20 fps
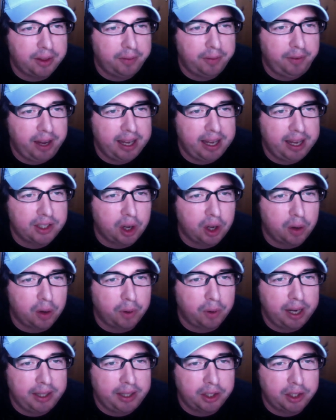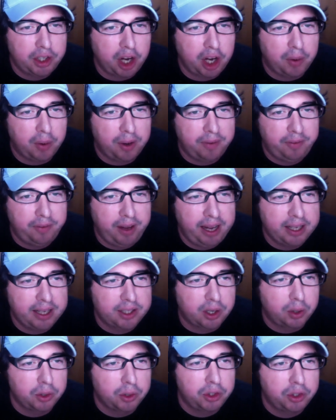The fans don't write the show, and the fans
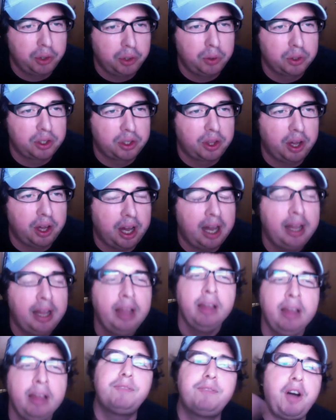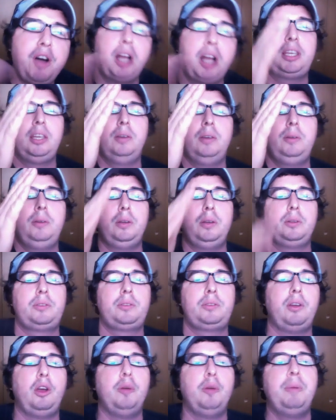don't choose the. Fuck you,
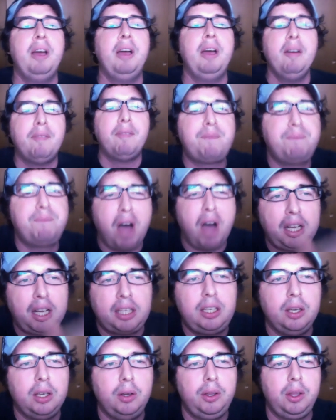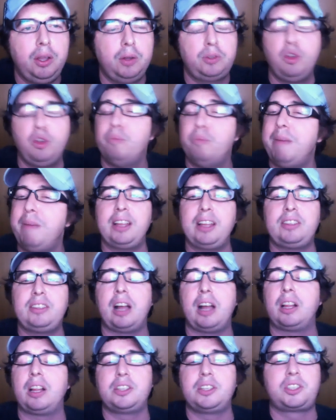YouTube. Fuck you, YouTube. Malik
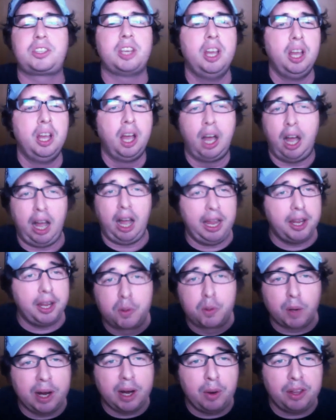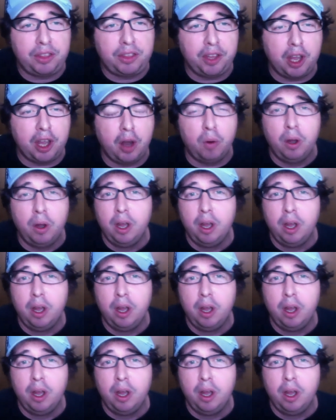Douglas. I agree with you.